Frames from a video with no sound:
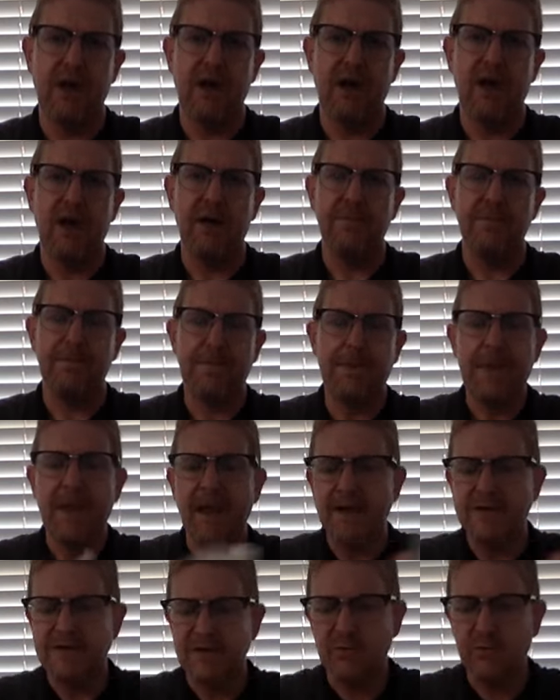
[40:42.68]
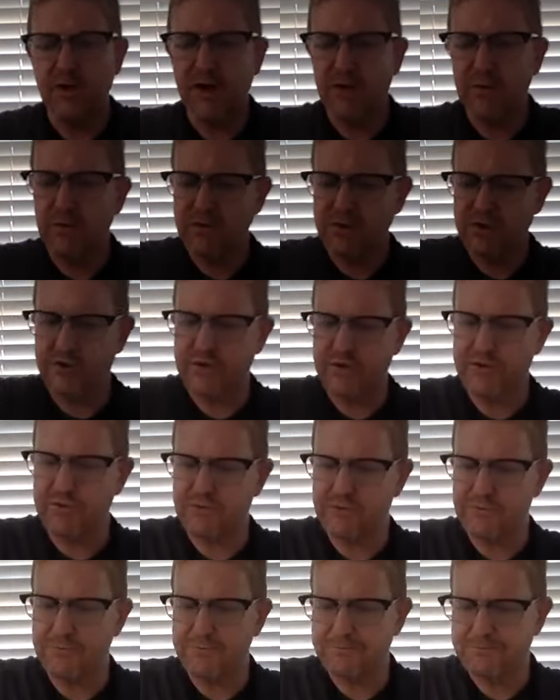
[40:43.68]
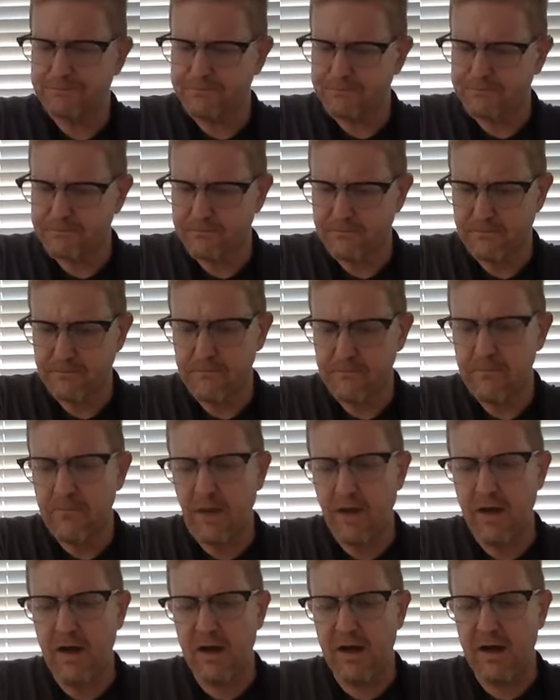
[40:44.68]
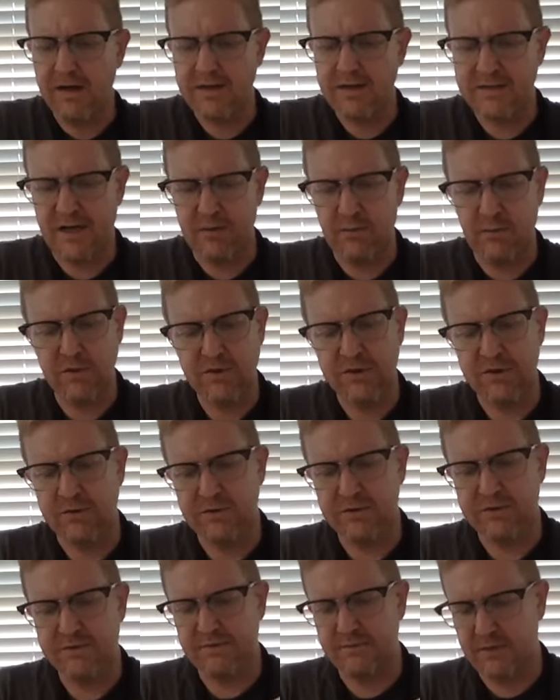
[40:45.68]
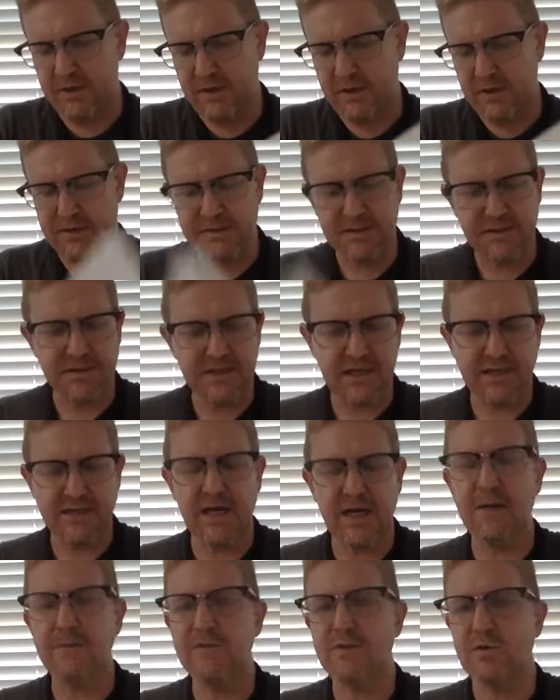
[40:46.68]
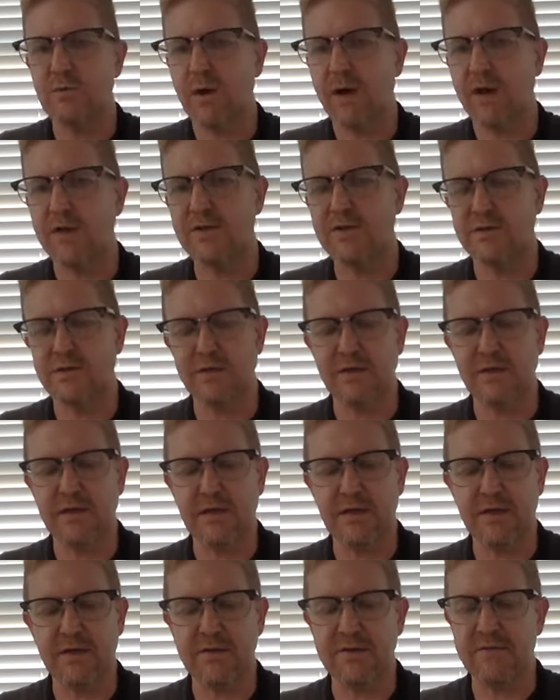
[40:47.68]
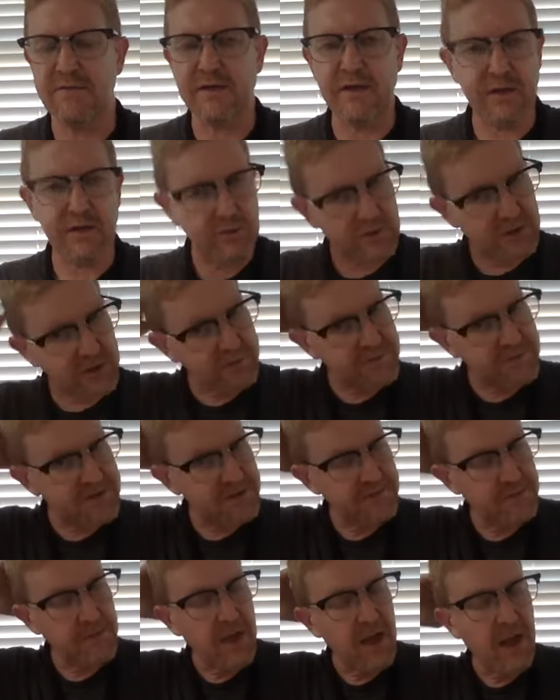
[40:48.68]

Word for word: Um, and so what I want you to do uh, is I want you to, uh, to take time to watch the, uh, the video clips.